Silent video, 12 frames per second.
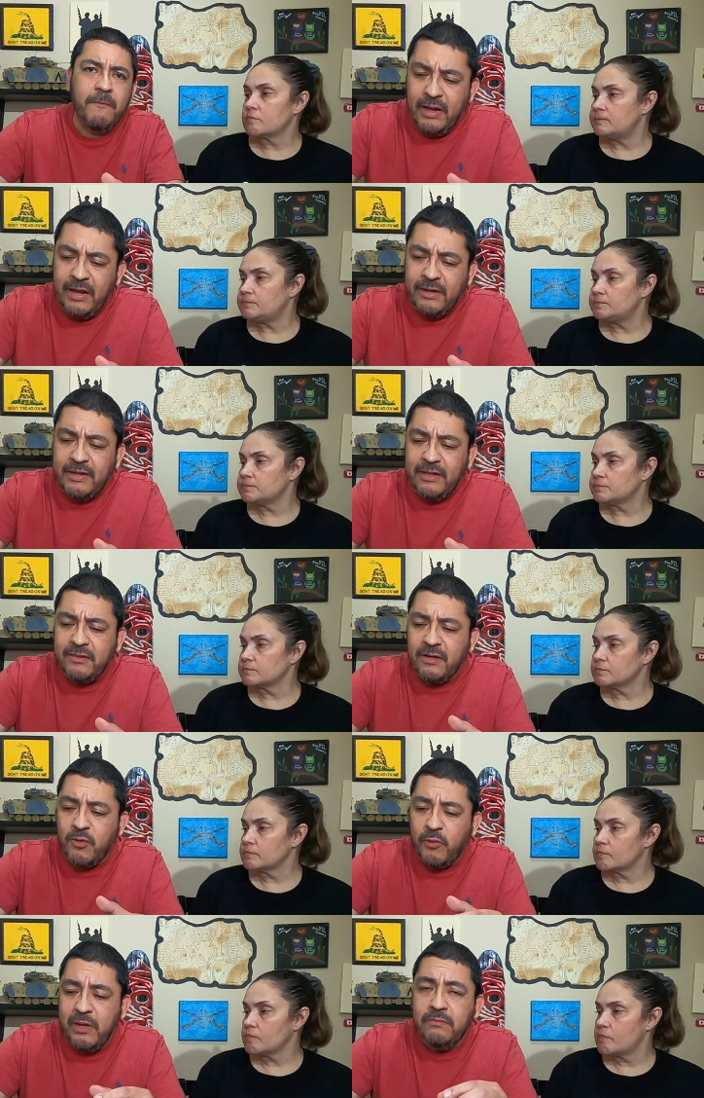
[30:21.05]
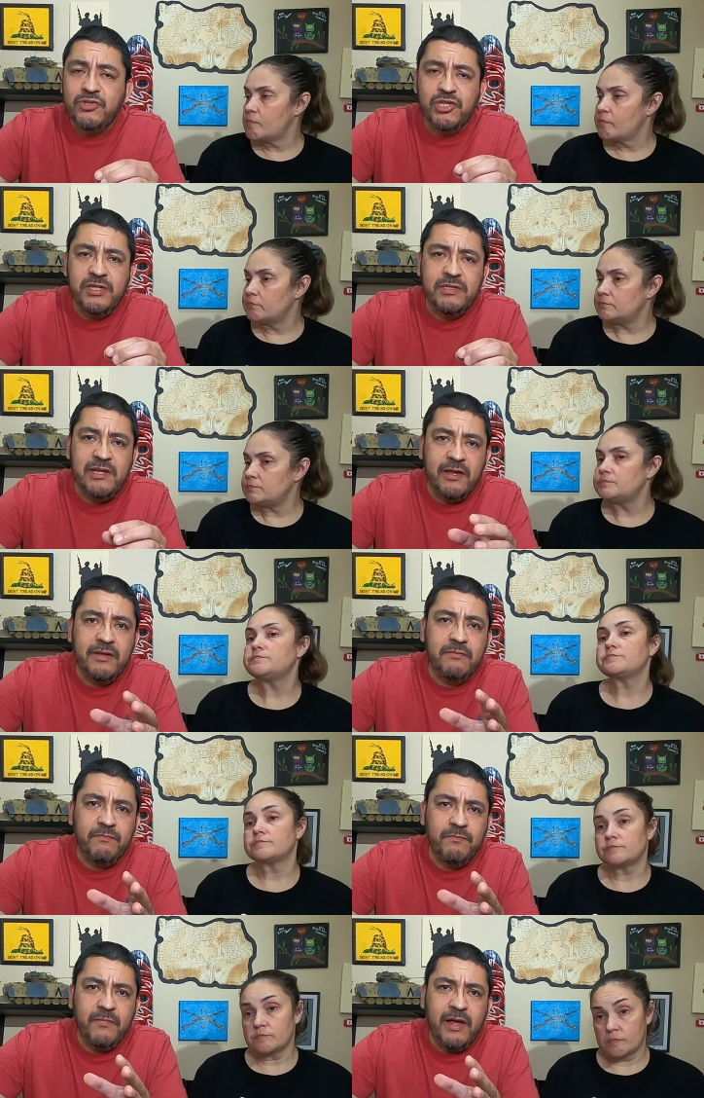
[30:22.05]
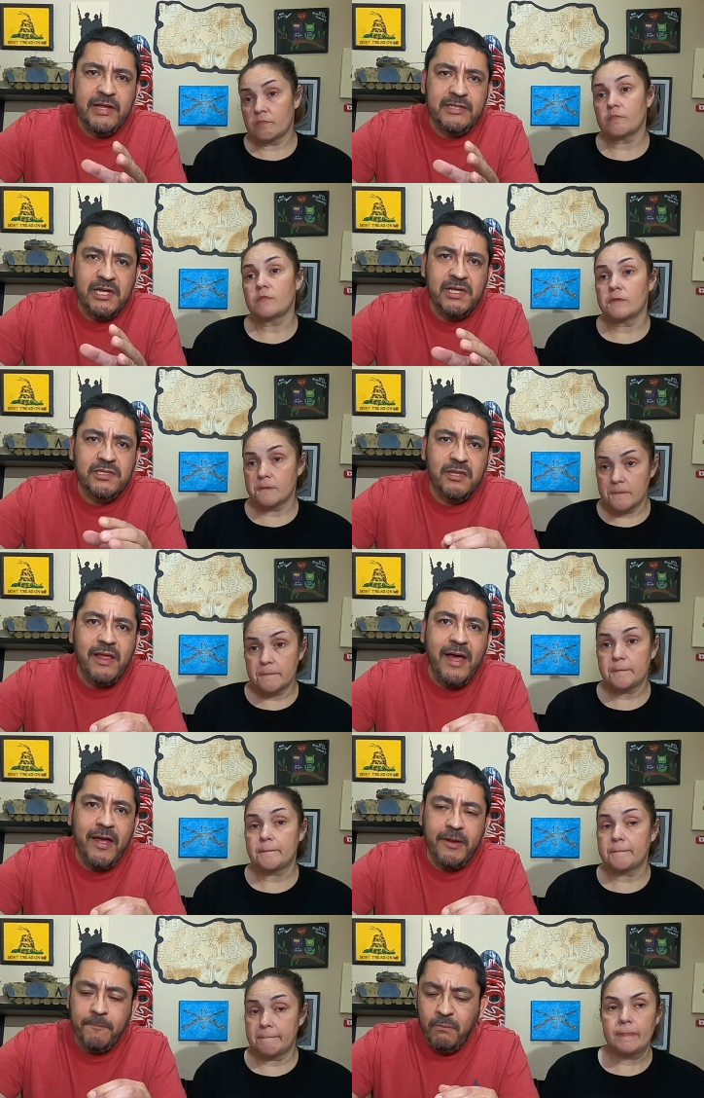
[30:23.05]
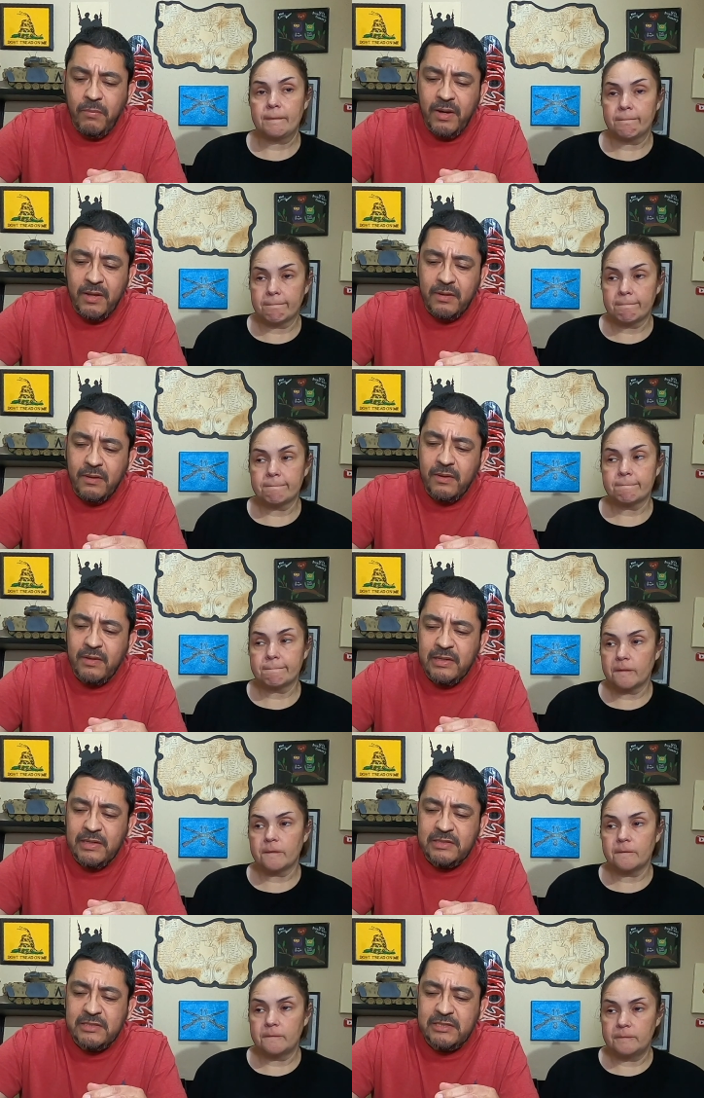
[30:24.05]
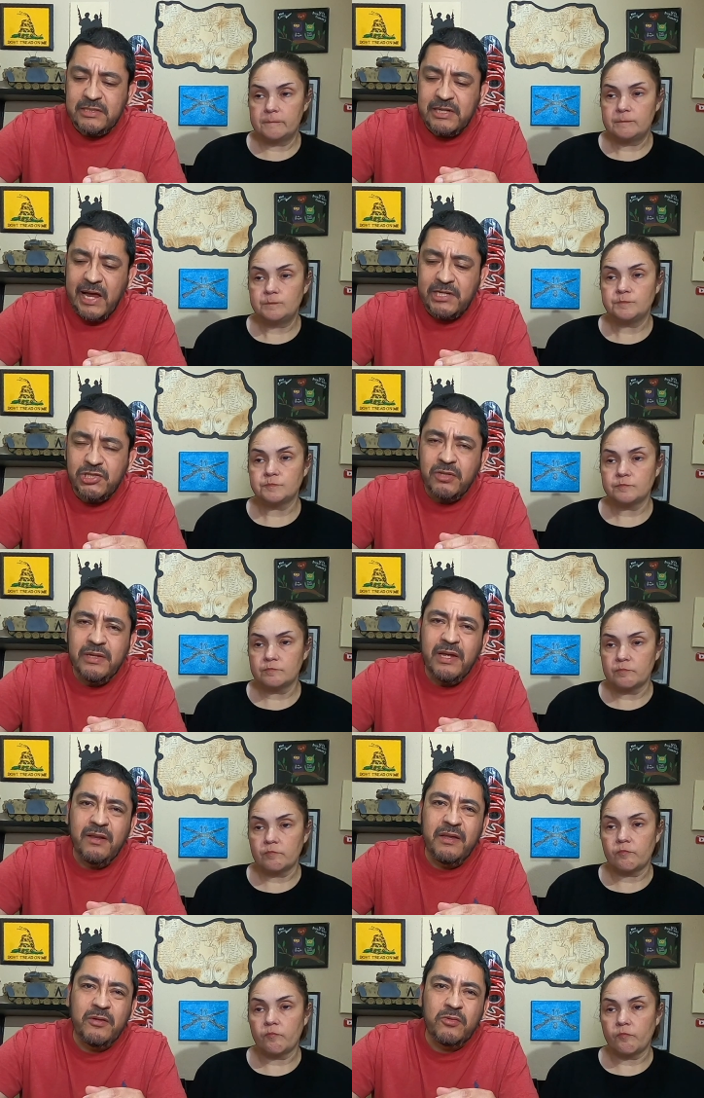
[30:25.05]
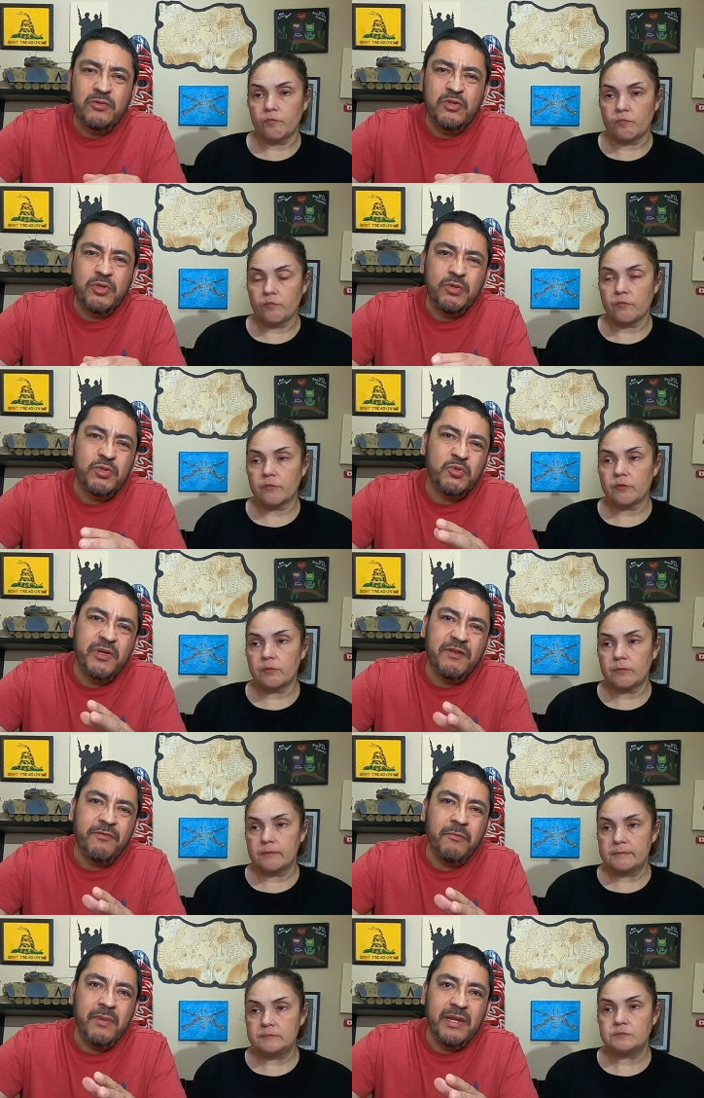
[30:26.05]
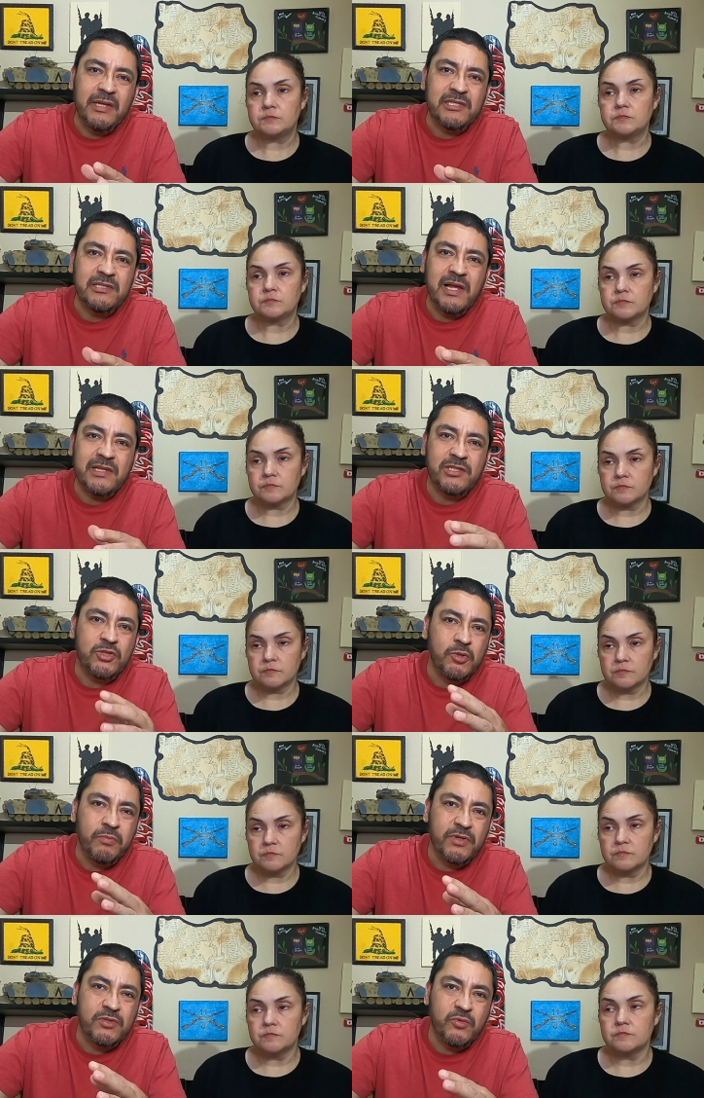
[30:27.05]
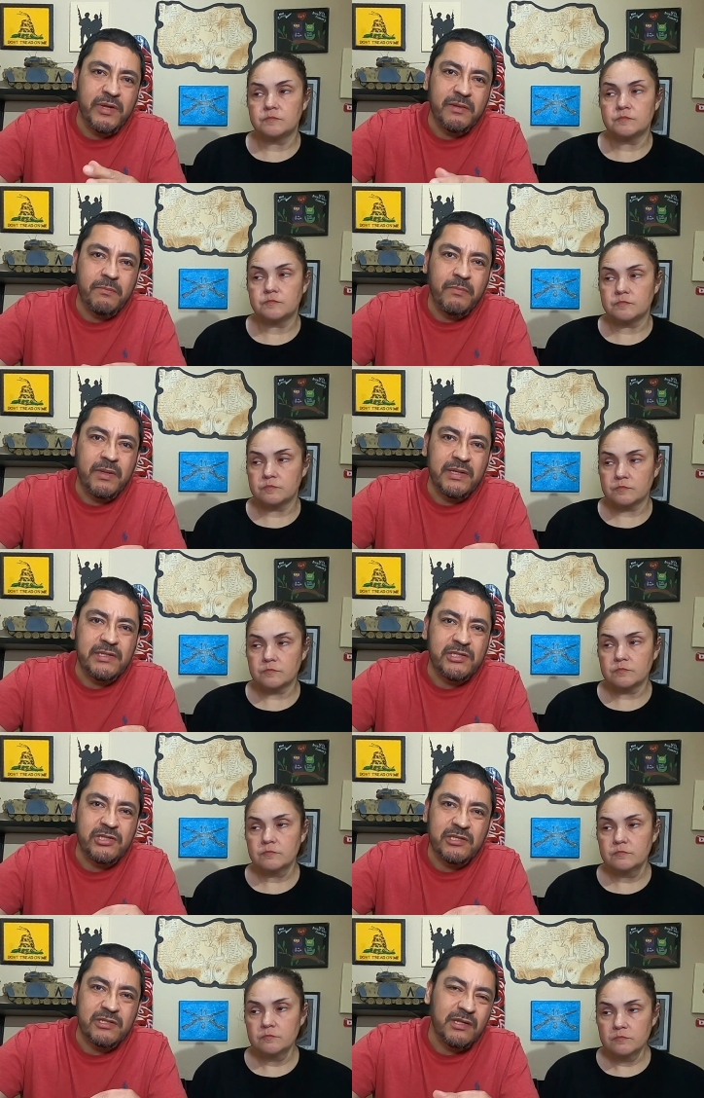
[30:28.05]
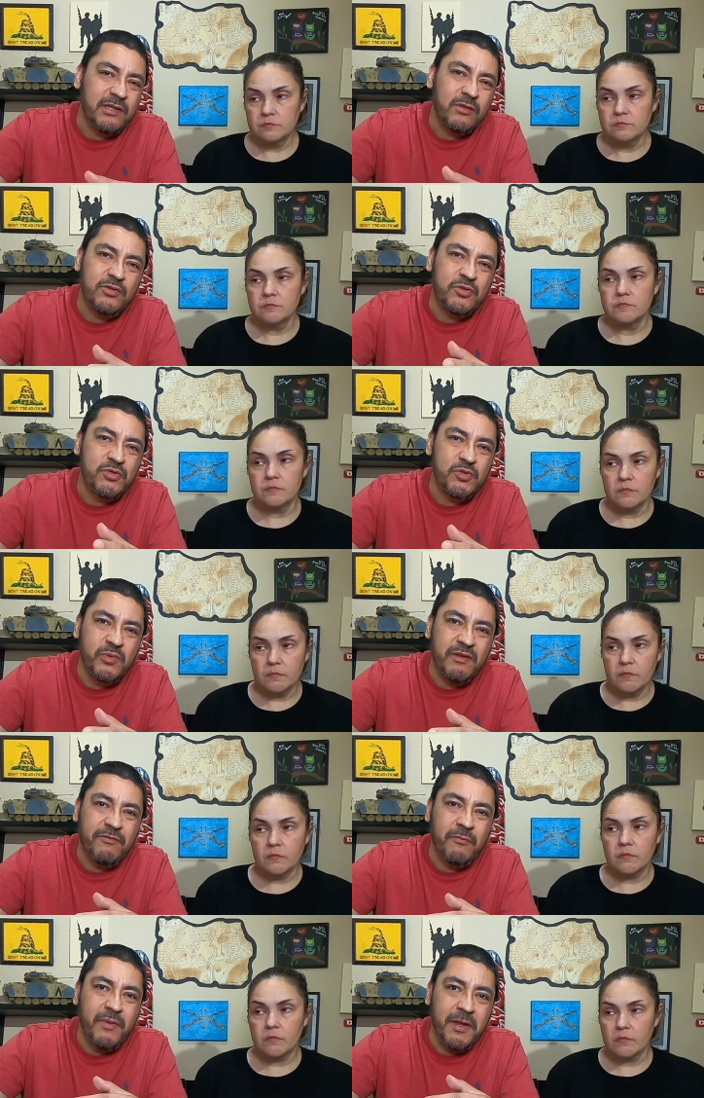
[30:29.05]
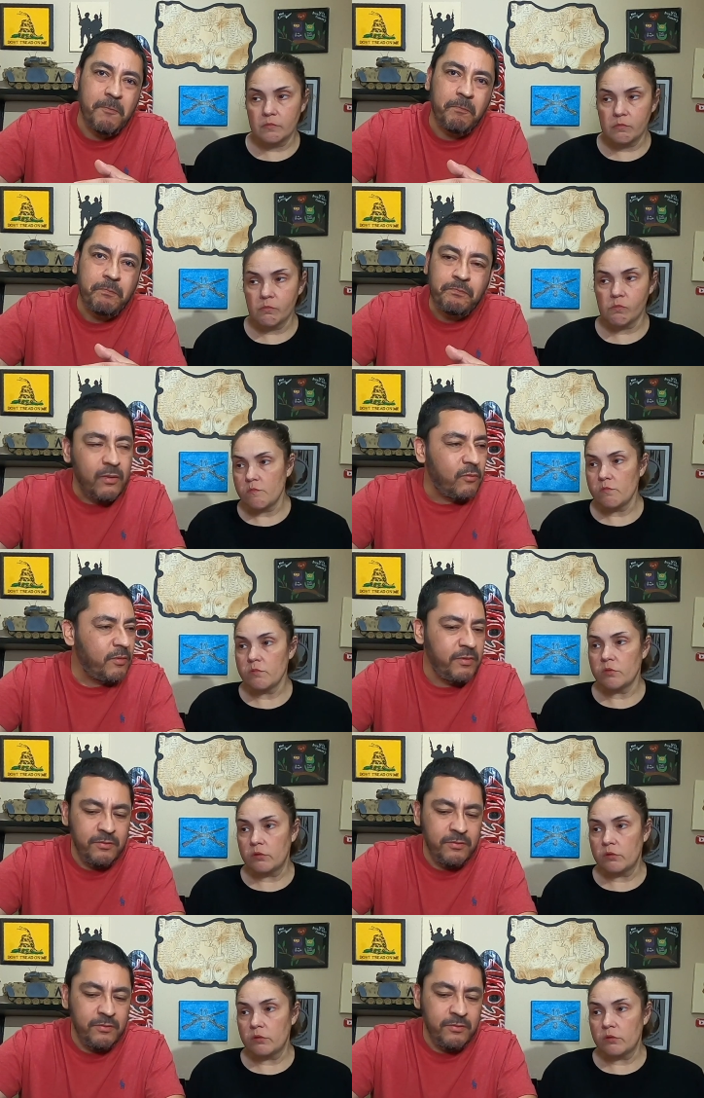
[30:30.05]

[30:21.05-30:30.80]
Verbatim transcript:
Speaker 1: I get the cream cheese. I I taste that, mm-hmm. but it's actually a little too sweet for me. It's not super sweet, but it's just a little too sweet for me. What do you